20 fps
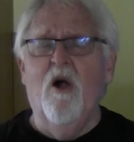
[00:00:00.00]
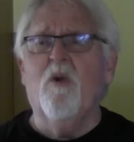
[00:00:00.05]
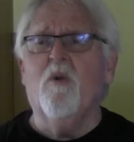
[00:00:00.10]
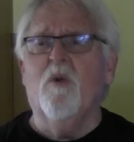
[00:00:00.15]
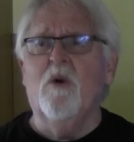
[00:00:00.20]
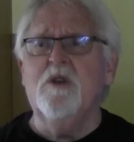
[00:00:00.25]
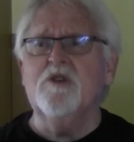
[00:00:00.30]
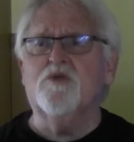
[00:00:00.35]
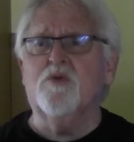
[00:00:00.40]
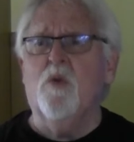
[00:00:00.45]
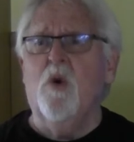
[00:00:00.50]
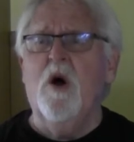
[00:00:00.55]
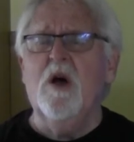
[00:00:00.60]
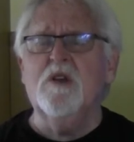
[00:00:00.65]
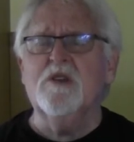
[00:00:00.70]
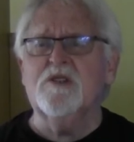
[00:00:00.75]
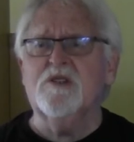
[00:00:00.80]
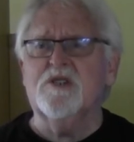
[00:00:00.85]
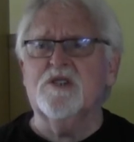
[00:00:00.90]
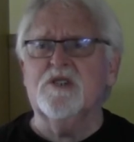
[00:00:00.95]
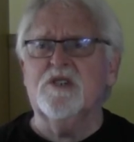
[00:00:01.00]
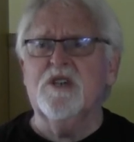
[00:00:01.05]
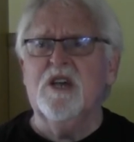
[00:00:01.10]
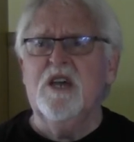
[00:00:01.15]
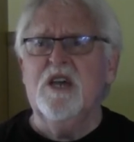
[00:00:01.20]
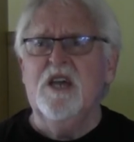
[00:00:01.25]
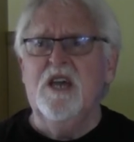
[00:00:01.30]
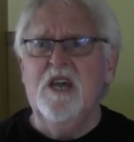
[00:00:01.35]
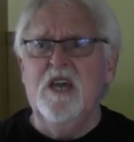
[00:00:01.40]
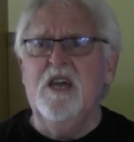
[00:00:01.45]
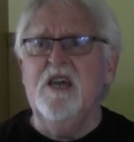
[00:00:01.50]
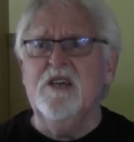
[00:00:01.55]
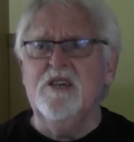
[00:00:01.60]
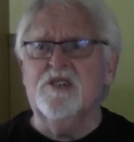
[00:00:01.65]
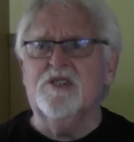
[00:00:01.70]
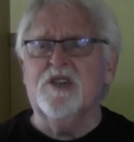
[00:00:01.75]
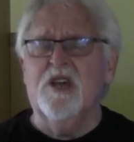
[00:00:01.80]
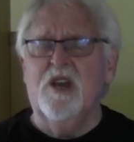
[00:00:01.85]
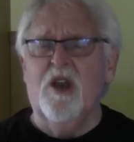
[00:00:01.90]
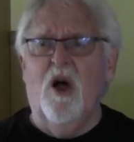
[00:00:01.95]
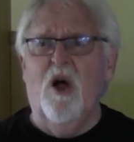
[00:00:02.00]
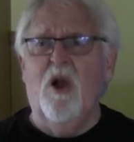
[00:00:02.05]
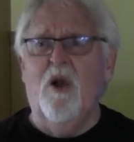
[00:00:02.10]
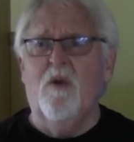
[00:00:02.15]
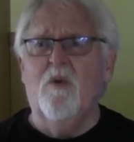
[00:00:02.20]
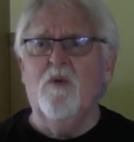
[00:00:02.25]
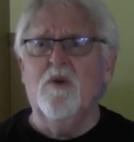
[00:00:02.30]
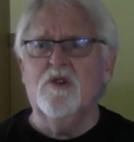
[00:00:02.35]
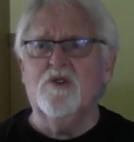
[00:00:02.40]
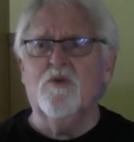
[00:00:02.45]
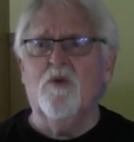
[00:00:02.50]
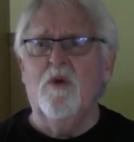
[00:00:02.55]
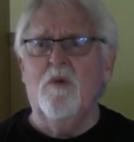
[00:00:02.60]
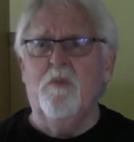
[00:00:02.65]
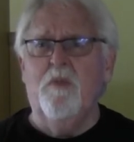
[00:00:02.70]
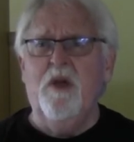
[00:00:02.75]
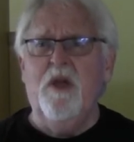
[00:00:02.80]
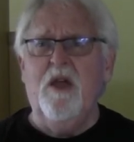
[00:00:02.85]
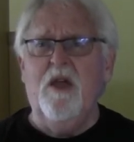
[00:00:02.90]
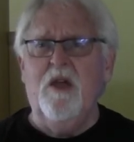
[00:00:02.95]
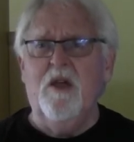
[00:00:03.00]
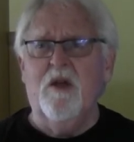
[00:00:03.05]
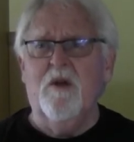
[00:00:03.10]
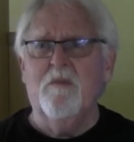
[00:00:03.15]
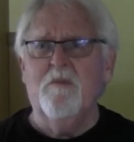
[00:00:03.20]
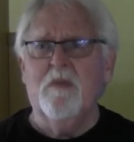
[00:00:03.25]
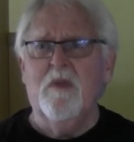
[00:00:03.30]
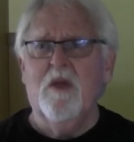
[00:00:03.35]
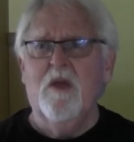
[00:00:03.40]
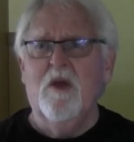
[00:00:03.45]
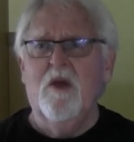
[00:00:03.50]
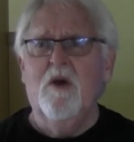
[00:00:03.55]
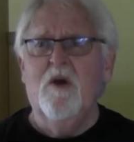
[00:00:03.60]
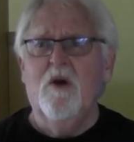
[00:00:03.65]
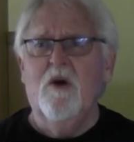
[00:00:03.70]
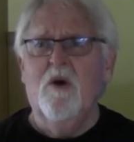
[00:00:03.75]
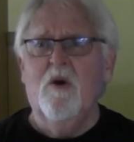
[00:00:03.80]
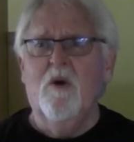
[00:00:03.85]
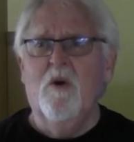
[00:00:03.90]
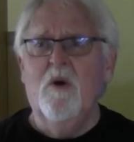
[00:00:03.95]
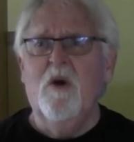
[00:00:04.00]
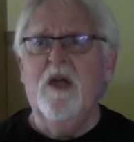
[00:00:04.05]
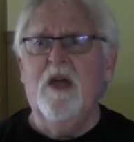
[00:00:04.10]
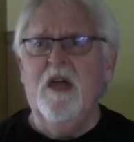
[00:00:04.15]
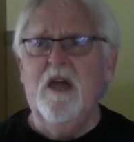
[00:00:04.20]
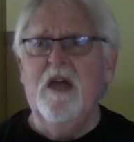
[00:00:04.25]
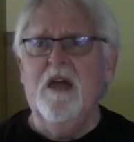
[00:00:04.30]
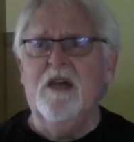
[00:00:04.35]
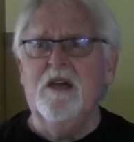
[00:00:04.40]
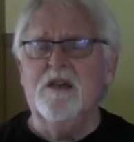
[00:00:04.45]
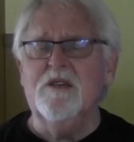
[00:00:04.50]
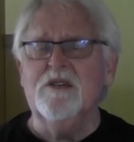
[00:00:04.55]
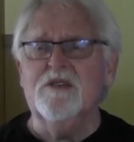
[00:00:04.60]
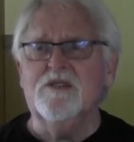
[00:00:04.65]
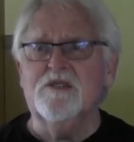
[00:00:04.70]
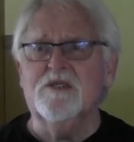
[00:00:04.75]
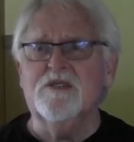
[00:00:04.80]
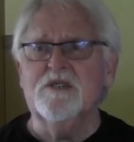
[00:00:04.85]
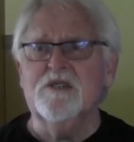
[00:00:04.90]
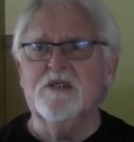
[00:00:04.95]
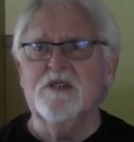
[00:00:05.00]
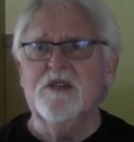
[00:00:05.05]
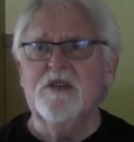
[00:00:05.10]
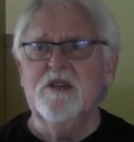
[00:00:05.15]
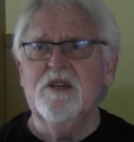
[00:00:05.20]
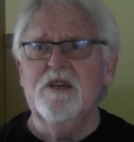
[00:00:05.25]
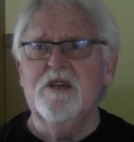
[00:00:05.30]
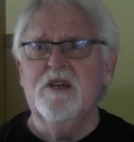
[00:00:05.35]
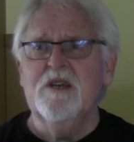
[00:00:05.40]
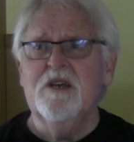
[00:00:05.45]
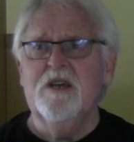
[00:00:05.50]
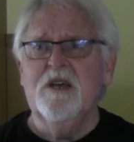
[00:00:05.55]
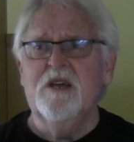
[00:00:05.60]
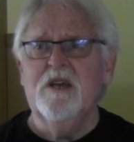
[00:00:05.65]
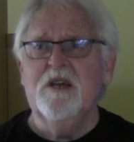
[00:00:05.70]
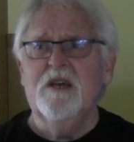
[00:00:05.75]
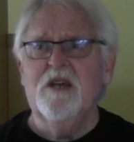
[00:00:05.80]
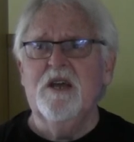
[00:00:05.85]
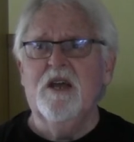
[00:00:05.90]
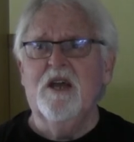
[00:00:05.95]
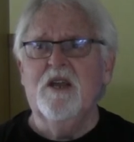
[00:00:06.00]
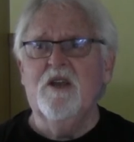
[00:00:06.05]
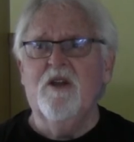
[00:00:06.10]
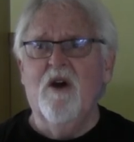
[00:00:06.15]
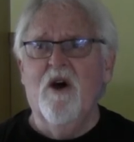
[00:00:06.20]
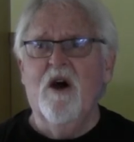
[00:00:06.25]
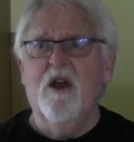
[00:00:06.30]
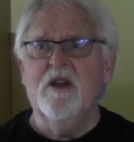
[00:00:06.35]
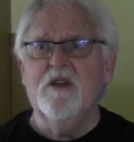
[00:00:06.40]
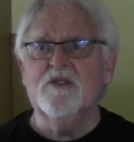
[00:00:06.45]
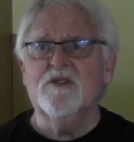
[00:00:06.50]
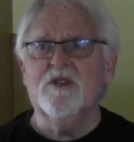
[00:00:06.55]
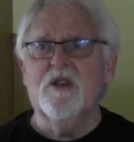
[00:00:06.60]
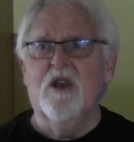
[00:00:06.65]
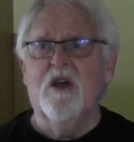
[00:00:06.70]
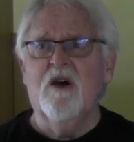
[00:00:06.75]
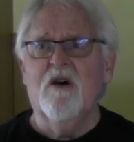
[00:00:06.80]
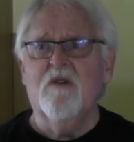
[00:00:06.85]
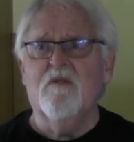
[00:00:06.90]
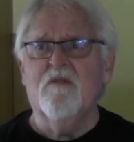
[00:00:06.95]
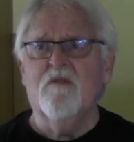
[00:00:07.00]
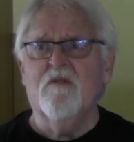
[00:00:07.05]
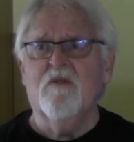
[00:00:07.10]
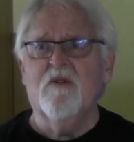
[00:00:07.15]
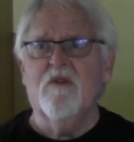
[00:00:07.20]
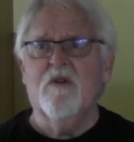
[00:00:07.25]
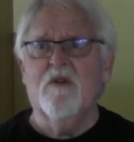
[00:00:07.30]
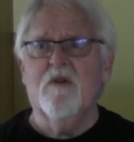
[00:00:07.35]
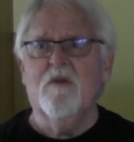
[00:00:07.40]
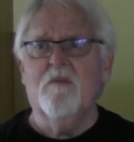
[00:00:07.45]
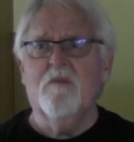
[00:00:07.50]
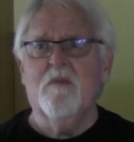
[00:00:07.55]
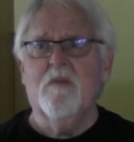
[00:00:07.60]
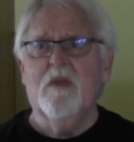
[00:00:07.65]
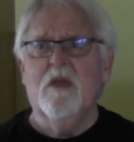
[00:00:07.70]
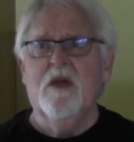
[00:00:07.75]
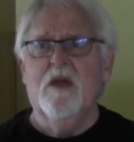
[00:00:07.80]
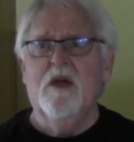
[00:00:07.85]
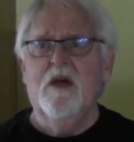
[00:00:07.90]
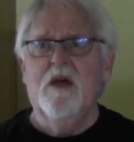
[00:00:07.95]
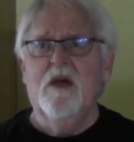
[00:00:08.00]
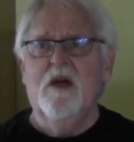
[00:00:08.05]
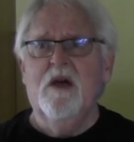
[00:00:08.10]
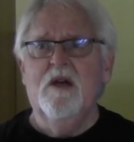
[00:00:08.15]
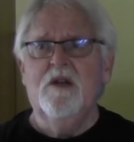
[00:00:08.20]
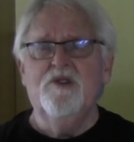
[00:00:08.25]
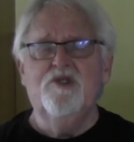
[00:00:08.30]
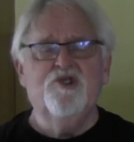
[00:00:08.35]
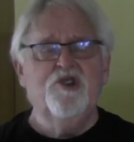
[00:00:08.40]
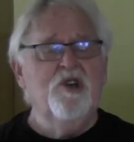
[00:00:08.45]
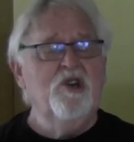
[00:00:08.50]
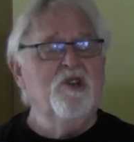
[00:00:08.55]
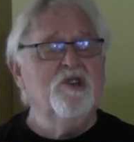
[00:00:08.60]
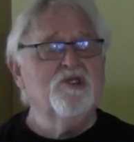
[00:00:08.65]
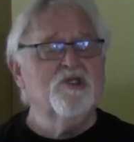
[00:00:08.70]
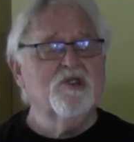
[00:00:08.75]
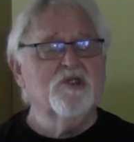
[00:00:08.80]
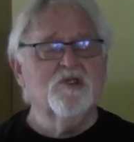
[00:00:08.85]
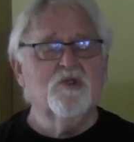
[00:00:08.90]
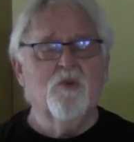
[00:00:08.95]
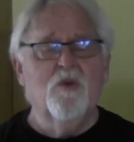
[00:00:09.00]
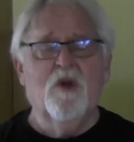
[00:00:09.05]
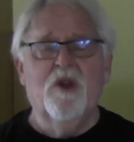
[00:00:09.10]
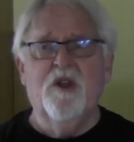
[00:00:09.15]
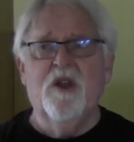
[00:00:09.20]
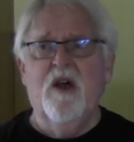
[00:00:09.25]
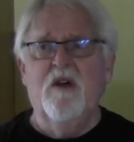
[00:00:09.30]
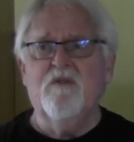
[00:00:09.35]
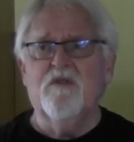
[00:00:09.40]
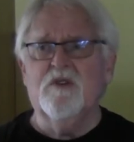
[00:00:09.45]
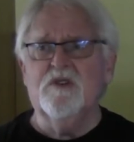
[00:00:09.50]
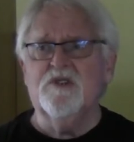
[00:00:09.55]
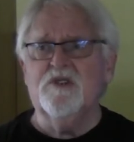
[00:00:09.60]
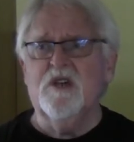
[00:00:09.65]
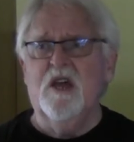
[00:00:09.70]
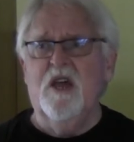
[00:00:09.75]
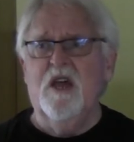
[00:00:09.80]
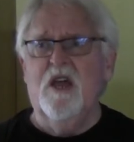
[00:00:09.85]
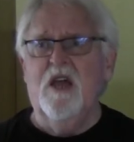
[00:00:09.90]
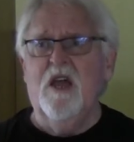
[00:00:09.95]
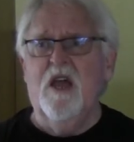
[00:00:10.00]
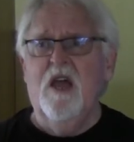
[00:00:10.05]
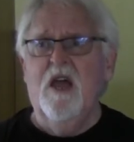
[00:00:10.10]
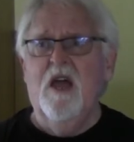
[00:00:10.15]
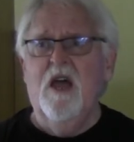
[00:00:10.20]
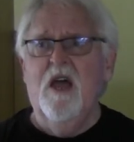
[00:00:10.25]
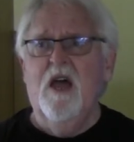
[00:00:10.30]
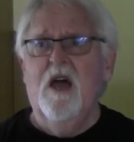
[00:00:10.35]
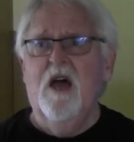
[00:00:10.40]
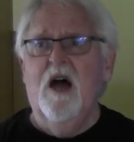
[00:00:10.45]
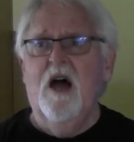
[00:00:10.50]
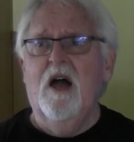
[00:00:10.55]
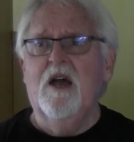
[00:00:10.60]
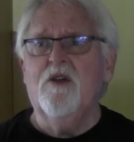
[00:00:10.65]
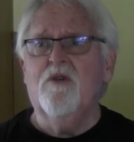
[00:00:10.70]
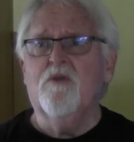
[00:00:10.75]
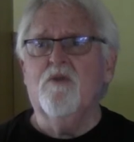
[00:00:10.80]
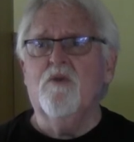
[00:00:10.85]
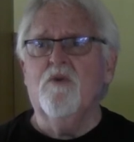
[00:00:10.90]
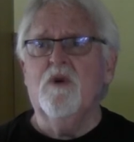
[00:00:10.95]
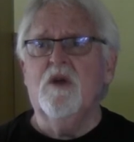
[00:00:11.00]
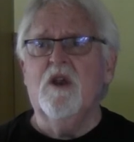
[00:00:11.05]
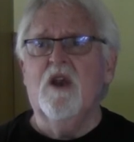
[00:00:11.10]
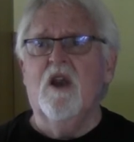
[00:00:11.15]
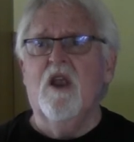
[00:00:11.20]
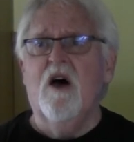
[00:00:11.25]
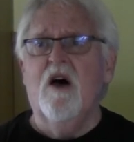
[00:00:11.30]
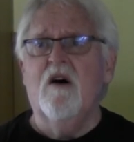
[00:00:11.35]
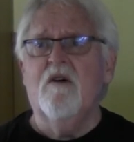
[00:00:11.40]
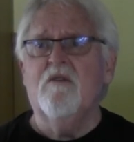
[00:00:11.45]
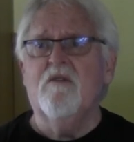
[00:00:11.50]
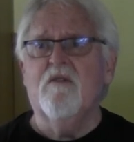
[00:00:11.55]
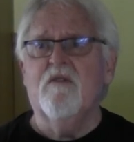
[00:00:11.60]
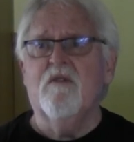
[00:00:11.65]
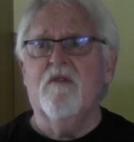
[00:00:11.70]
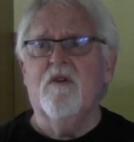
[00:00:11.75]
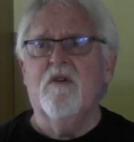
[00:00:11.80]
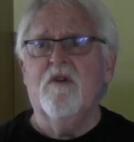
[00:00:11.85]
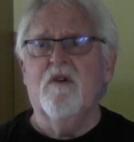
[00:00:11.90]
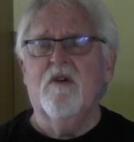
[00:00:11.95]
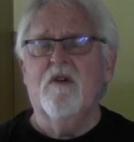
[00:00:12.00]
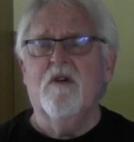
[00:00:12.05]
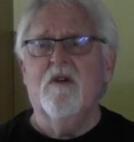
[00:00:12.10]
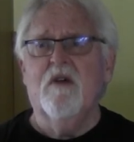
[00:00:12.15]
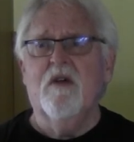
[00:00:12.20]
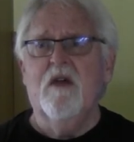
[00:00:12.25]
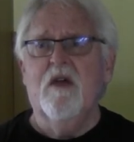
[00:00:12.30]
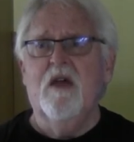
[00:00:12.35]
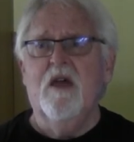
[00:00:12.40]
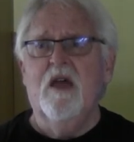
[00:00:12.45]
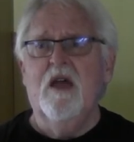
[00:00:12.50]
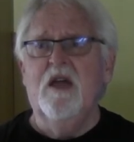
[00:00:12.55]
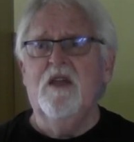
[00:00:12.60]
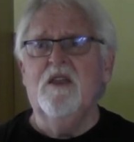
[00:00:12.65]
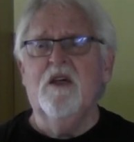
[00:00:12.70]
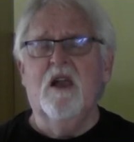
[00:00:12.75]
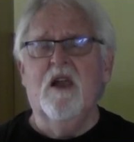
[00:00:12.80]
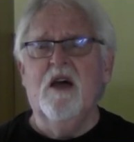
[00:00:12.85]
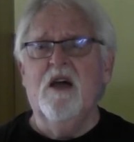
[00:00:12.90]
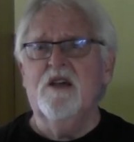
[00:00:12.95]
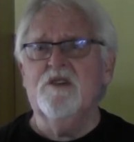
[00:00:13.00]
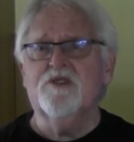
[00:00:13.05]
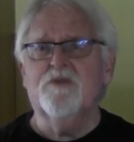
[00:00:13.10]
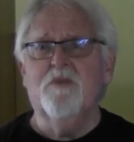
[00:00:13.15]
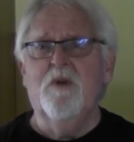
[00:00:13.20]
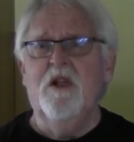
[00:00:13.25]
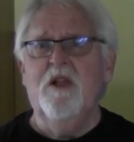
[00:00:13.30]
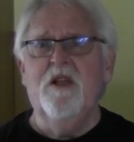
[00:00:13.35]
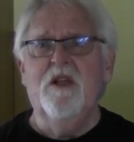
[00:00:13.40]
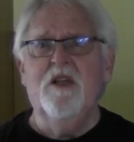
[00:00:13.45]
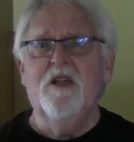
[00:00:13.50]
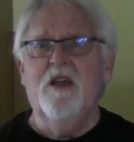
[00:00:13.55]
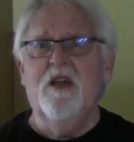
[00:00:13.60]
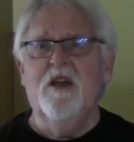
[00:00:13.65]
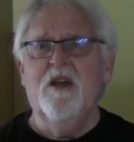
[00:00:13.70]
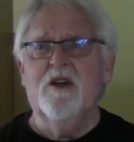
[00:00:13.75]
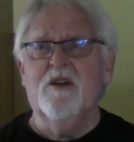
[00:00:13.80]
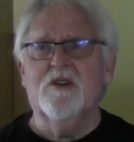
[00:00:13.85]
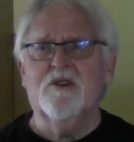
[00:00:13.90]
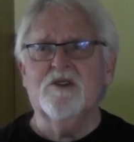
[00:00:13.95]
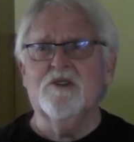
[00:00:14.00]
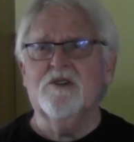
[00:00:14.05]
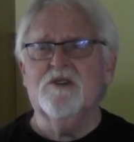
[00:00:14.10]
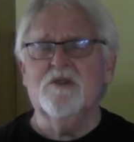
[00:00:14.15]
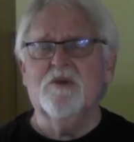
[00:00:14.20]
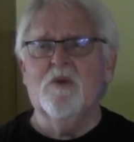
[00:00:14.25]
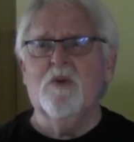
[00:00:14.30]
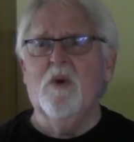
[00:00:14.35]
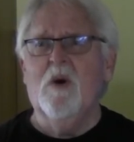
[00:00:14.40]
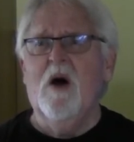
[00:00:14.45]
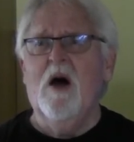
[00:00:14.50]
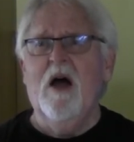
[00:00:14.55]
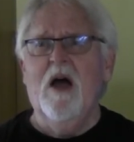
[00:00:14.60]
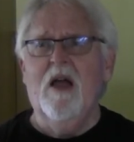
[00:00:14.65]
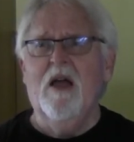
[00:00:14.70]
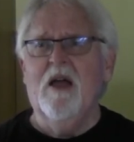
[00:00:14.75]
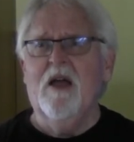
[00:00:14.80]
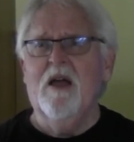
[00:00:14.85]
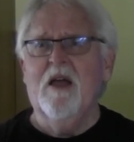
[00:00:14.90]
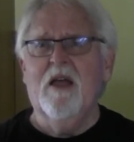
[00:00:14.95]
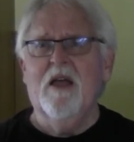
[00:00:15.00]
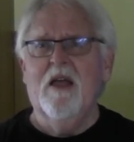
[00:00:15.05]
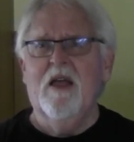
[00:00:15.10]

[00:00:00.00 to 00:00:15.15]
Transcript: always was, is, and always will be who he is. And God is love. Jesus will never say, I grew in love in the last many years. Why?